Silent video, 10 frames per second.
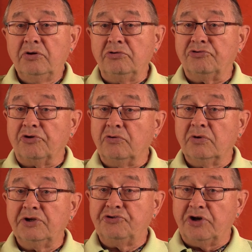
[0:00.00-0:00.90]
whose
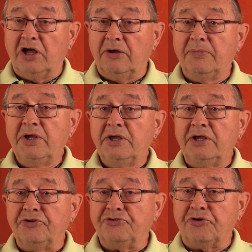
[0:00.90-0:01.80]
only job
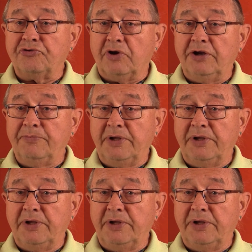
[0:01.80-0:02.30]
is to train